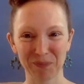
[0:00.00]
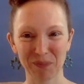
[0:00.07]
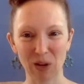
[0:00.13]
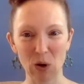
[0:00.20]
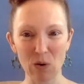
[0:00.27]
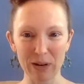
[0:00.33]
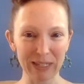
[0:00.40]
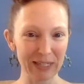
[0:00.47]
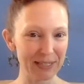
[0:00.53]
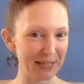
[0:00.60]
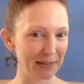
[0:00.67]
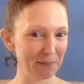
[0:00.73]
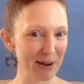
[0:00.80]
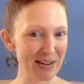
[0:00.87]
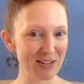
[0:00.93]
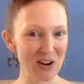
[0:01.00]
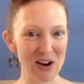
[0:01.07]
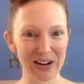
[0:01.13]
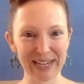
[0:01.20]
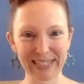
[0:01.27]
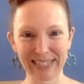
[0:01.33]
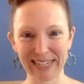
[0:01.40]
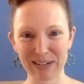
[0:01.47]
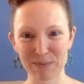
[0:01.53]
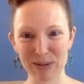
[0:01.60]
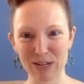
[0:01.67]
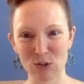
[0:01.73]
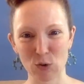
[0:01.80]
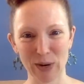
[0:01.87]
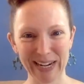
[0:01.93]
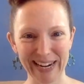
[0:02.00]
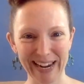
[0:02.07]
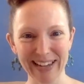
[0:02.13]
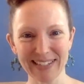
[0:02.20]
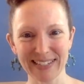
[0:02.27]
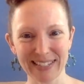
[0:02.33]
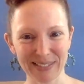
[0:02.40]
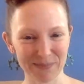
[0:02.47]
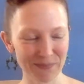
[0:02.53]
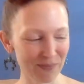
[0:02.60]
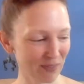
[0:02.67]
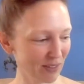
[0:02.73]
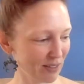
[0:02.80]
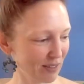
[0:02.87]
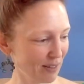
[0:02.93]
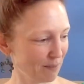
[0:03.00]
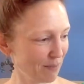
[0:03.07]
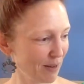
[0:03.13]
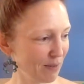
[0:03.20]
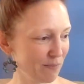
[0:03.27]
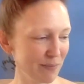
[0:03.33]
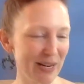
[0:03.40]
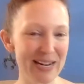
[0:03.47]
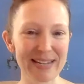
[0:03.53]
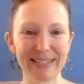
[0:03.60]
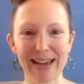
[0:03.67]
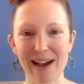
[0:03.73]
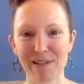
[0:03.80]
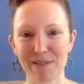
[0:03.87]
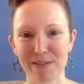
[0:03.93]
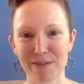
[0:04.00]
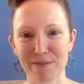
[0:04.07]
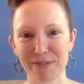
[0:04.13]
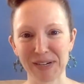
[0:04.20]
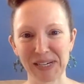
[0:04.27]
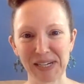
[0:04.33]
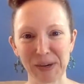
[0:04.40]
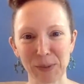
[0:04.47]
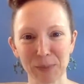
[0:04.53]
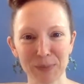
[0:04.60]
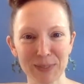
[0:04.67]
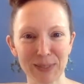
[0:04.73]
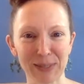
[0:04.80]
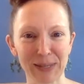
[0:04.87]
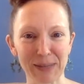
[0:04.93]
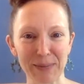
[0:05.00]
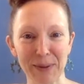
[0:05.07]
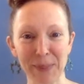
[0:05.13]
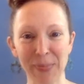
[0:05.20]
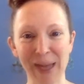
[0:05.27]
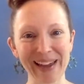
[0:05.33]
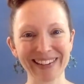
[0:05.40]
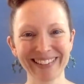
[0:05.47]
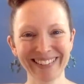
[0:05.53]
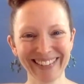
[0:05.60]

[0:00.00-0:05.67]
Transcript: Oh, it looks like my dog is going to be joining us. Oh, but he's out of the video. Sorry about that.